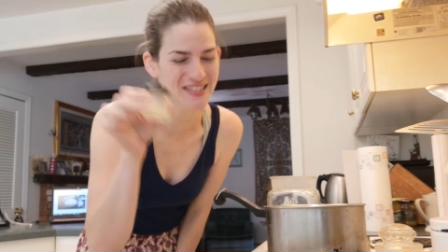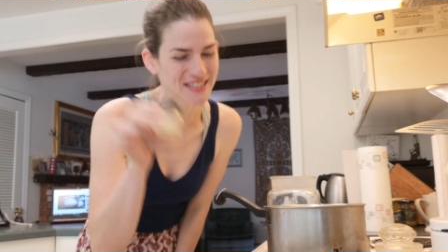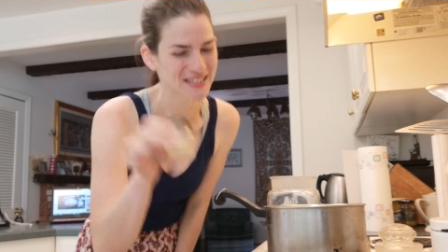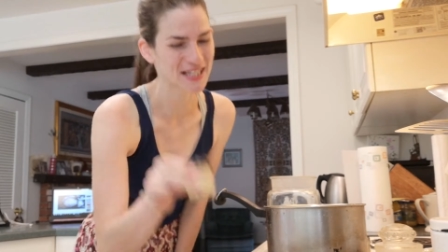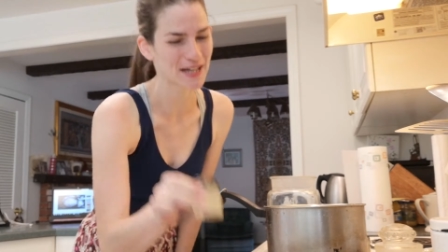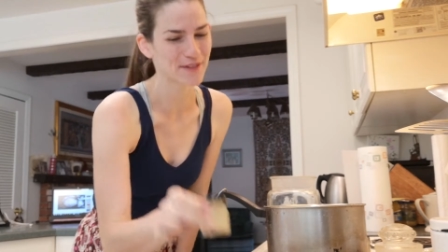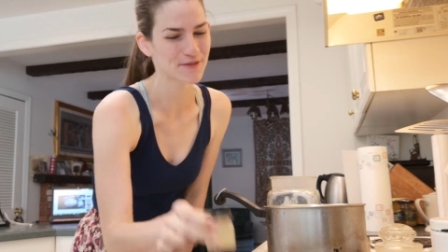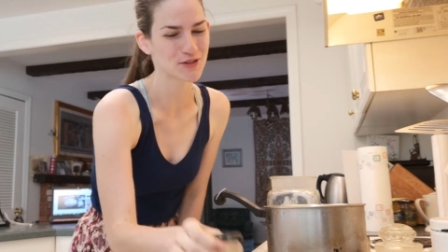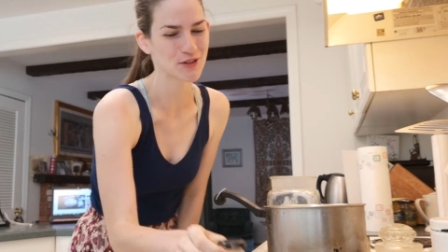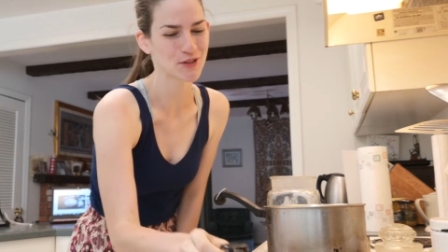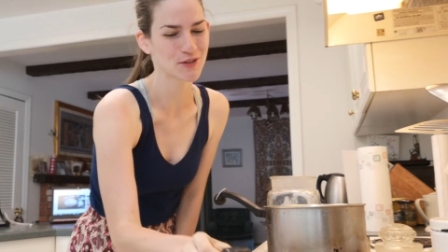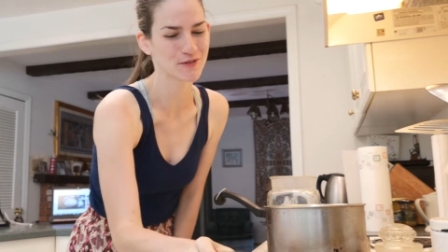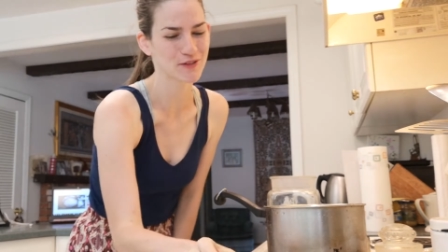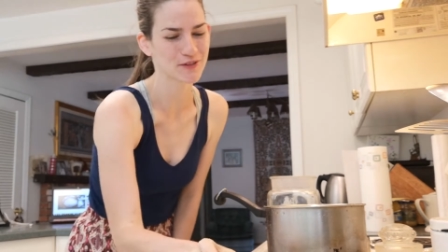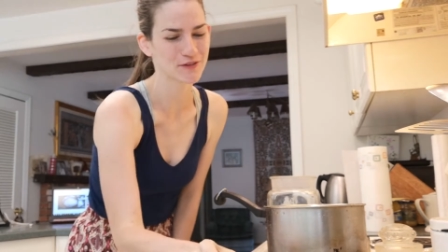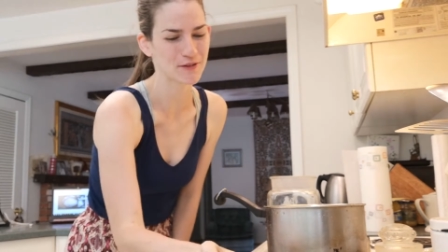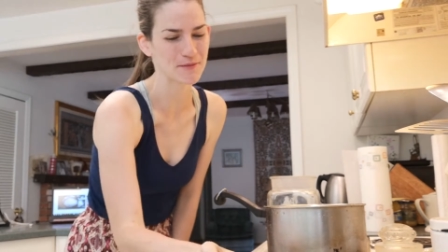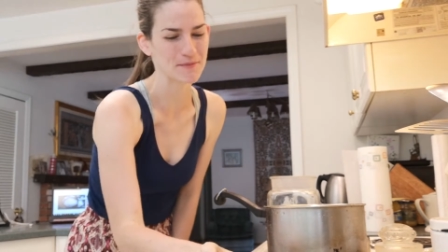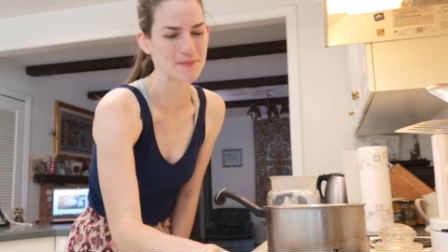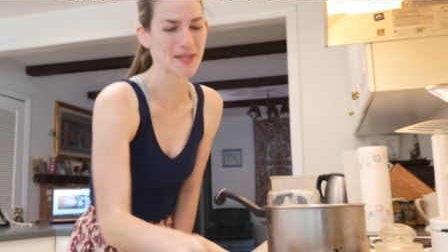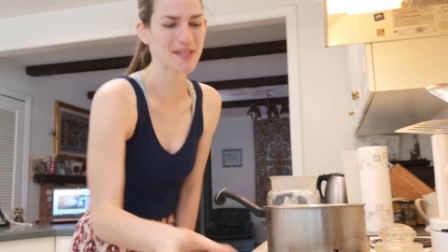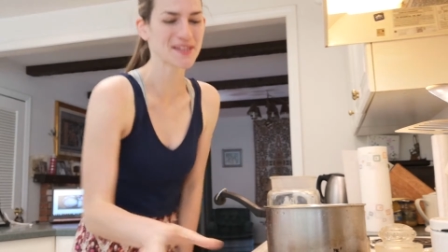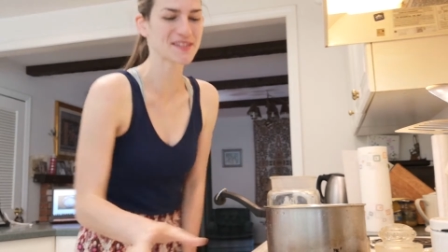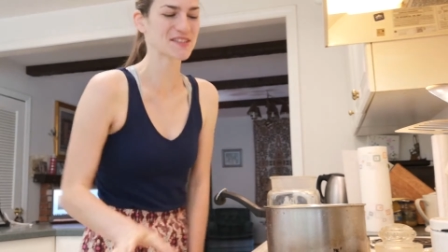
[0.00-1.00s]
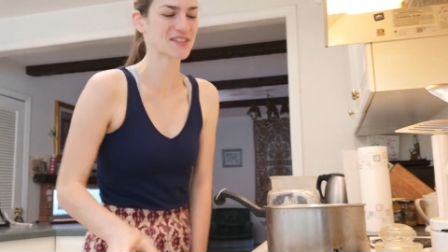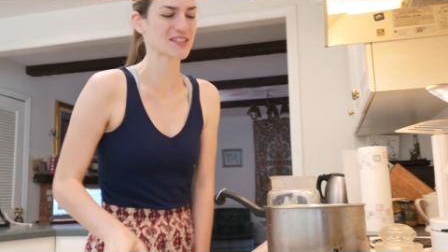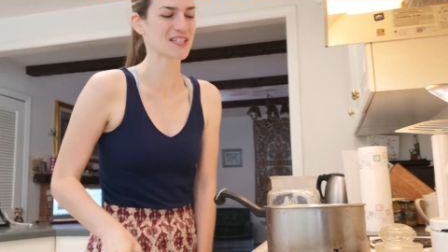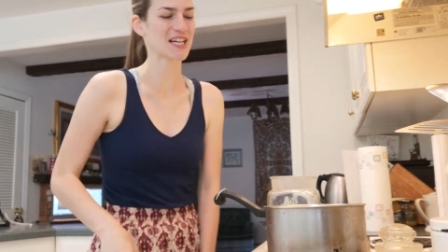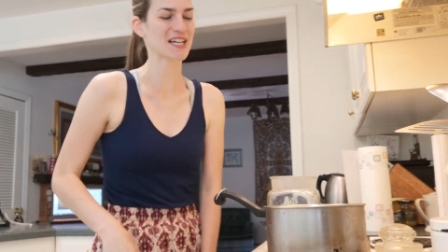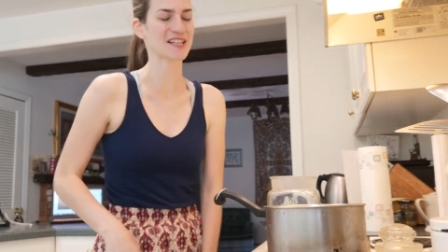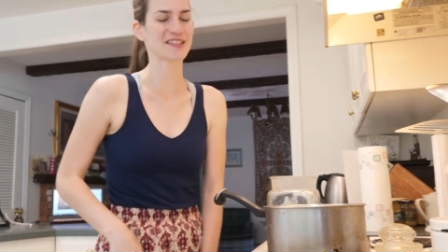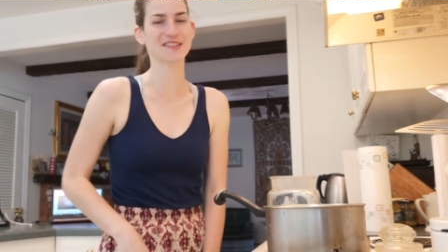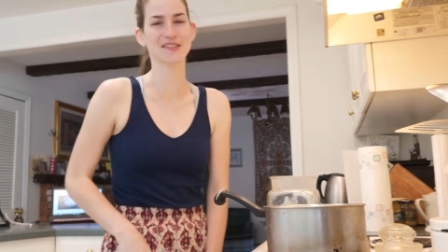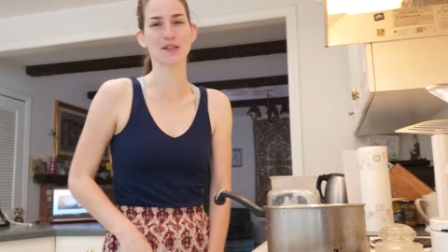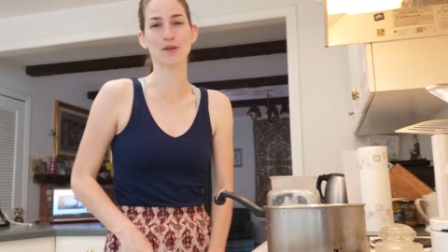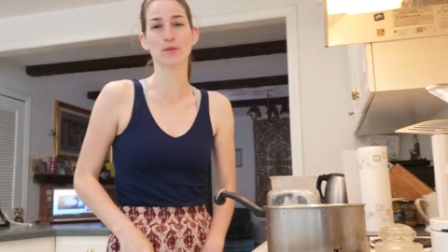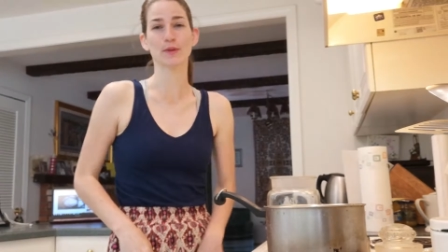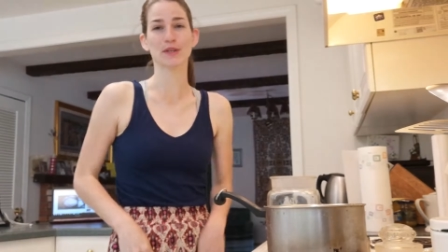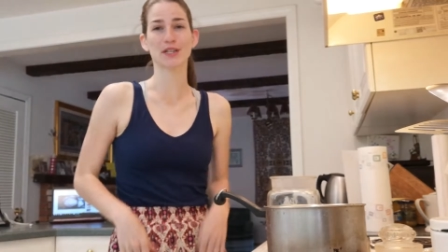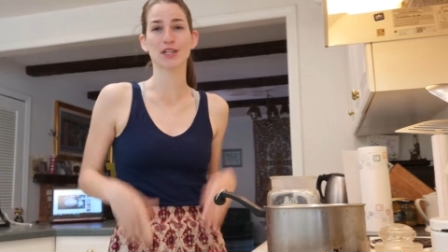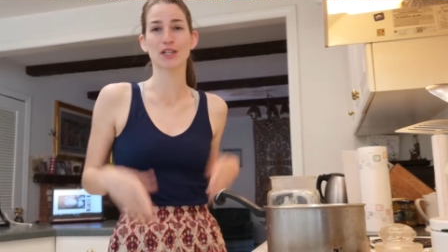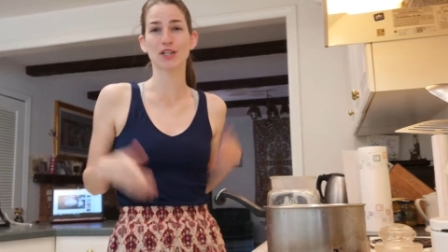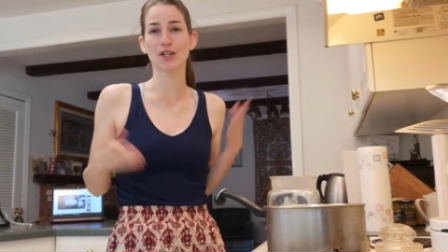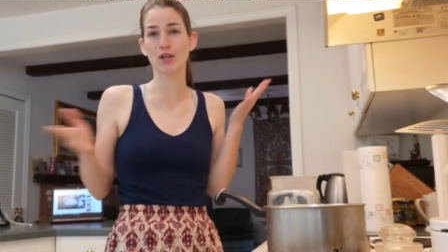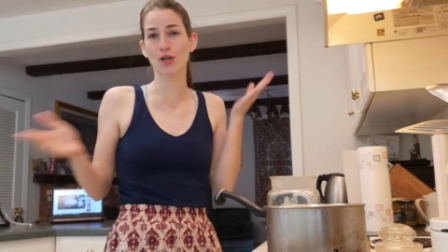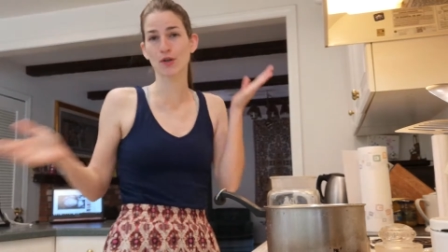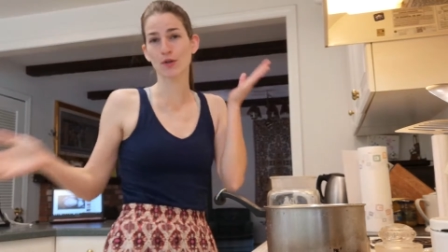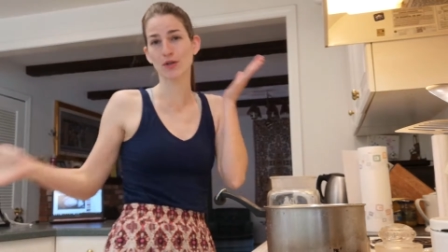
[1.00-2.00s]
left over from yesterday, so we're going
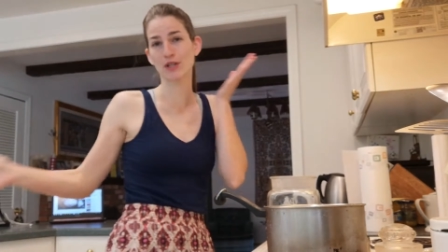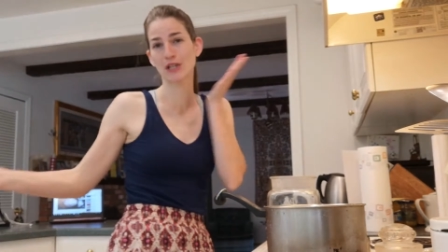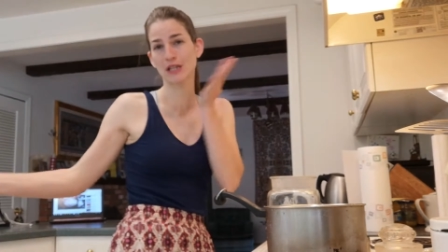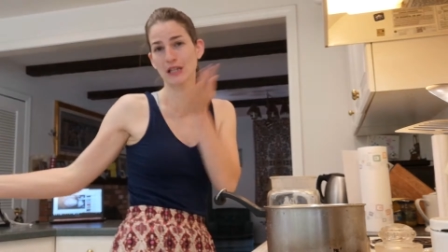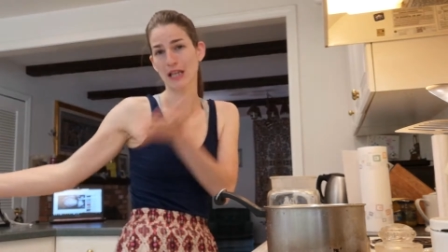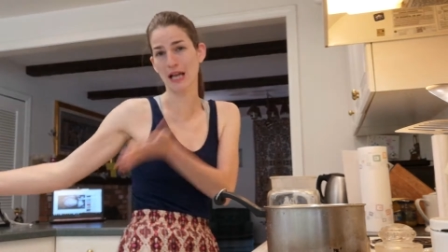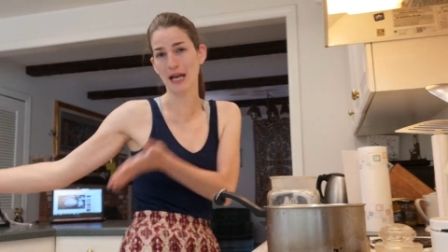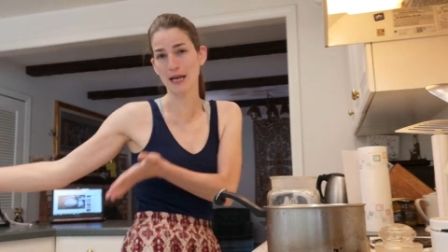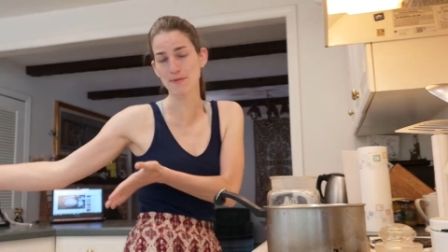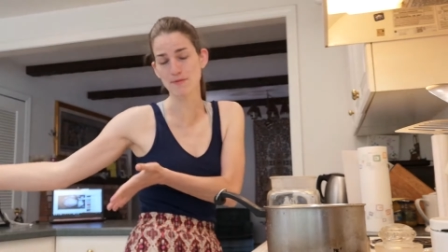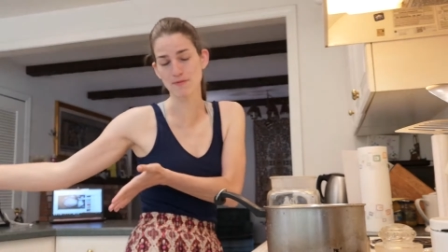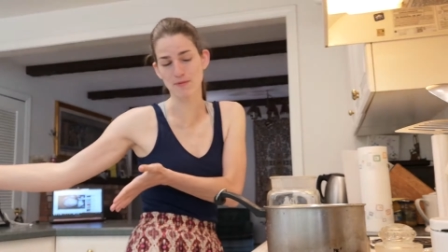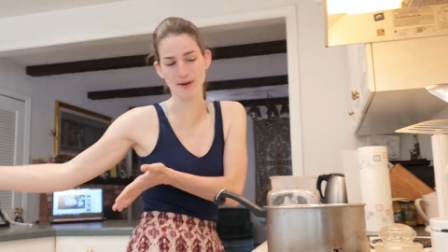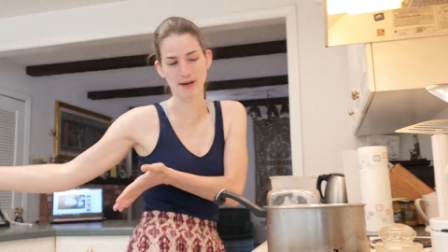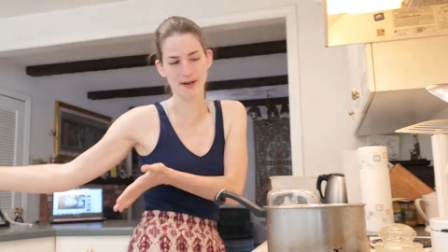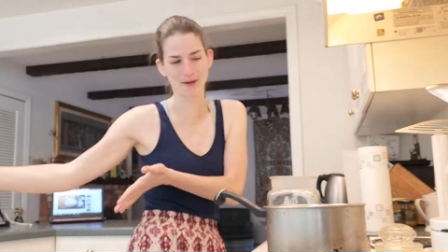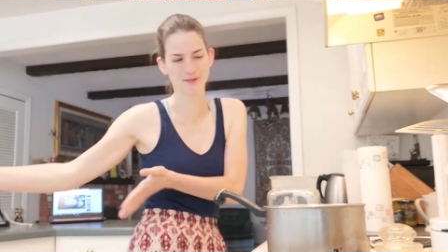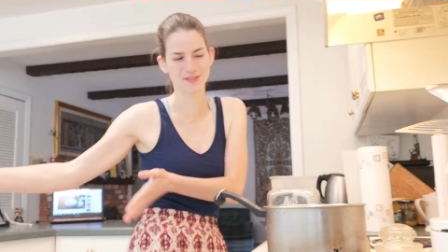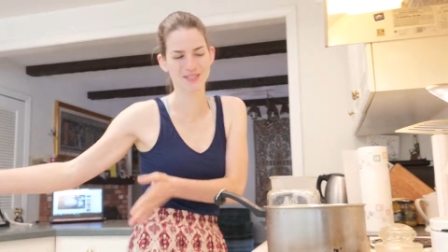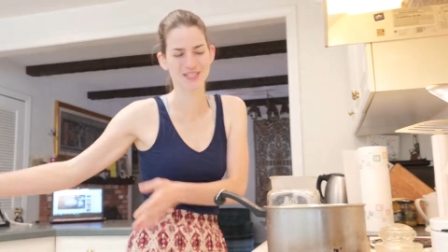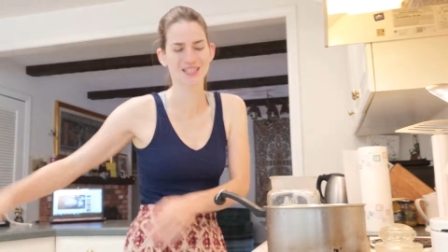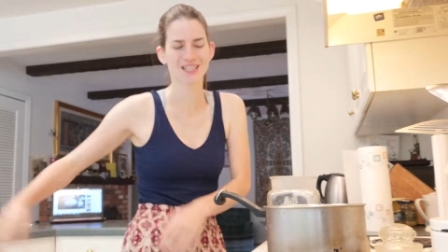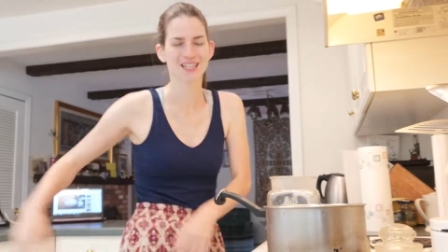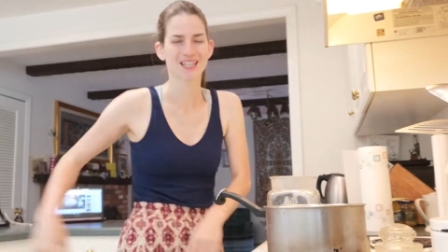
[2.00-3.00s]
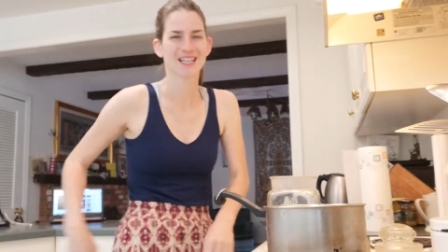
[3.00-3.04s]
to go the lime route.